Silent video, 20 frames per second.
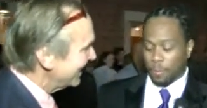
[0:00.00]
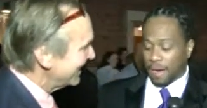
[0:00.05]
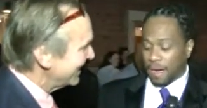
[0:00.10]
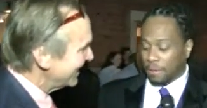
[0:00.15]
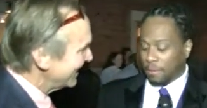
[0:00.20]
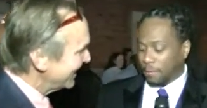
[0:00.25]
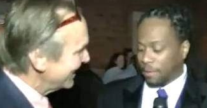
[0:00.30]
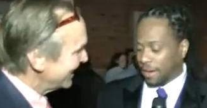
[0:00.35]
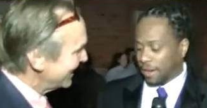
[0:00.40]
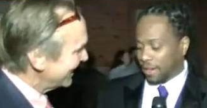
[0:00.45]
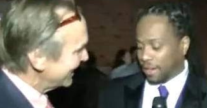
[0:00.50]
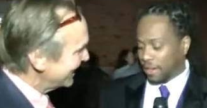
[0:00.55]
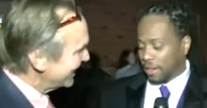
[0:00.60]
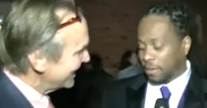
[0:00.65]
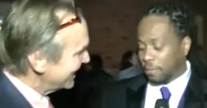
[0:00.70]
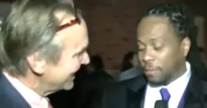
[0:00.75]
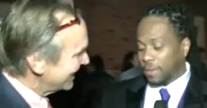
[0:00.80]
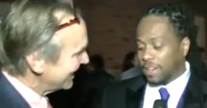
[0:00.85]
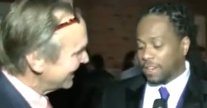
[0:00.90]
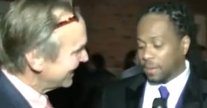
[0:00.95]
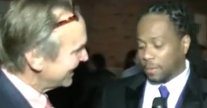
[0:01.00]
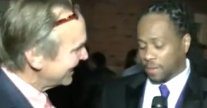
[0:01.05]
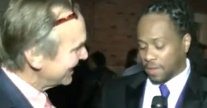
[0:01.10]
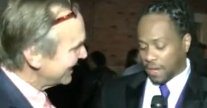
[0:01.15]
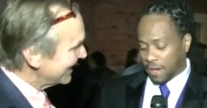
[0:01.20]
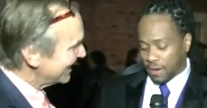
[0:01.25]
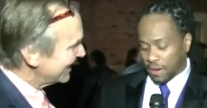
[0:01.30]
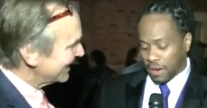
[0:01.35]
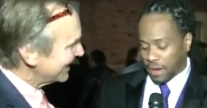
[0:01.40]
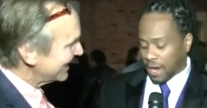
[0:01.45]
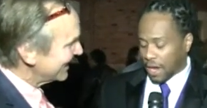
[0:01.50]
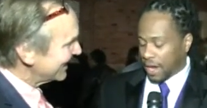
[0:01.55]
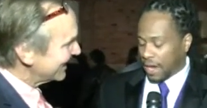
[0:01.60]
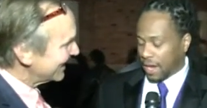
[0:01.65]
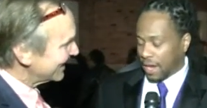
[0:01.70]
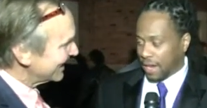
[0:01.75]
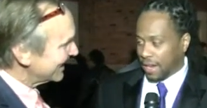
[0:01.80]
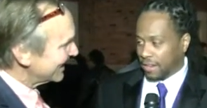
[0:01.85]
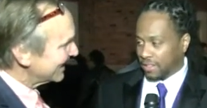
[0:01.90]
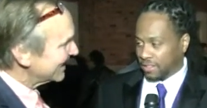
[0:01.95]
Speaker 1: but but couldn't be done without her.
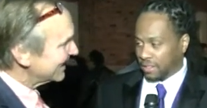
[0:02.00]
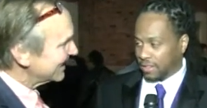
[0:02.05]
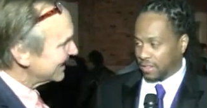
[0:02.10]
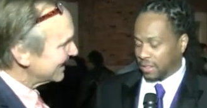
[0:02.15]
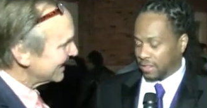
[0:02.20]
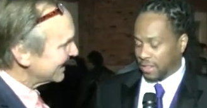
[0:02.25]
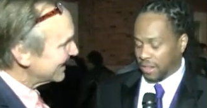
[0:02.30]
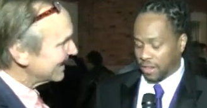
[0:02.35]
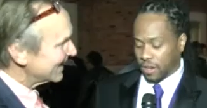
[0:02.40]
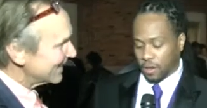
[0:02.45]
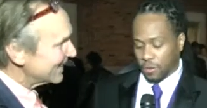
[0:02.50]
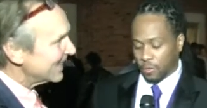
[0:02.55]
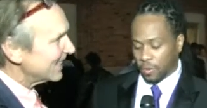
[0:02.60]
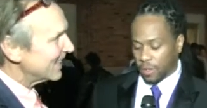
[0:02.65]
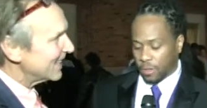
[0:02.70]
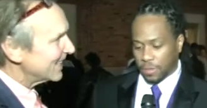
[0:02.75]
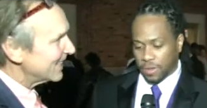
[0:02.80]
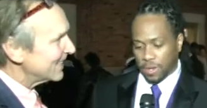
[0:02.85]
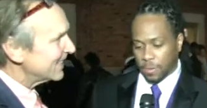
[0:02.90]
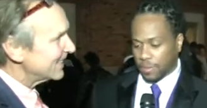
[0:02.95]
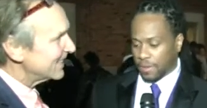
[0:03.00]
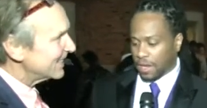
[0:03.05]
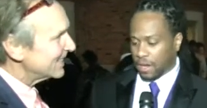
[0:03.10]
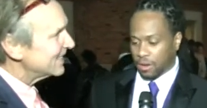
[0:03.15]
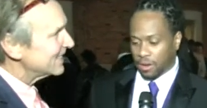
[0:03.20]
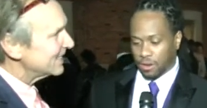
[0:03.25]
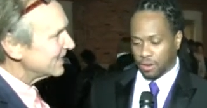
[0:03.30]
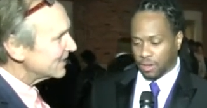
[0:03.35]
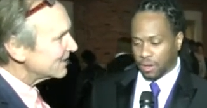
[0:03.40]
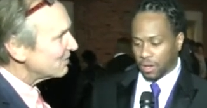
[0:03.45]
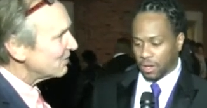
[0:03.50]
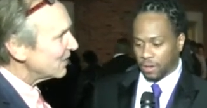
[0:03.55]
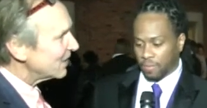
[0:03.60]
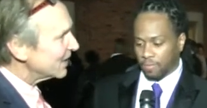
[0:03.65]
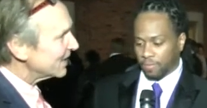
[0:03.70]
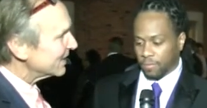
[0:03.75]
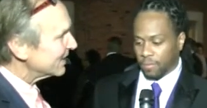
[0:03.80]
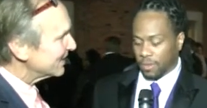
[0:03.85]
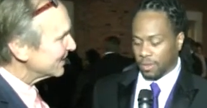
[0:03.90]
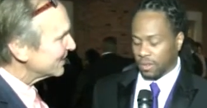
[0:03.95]
I honestly think that couldn't really be done without her.
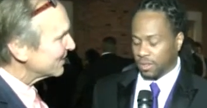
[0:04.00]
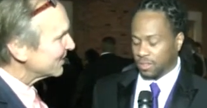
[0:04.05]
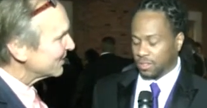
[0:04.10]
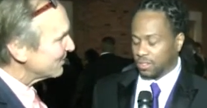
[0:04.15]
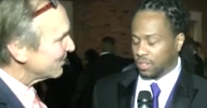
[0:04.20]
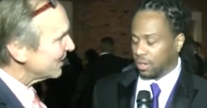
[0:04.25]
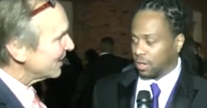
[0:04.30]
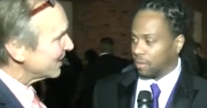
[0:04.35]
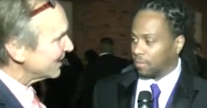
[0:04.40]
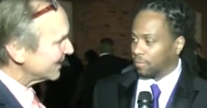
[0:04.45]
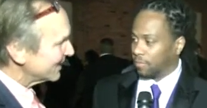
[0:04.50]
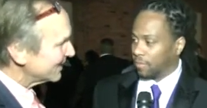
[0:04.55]
Um, so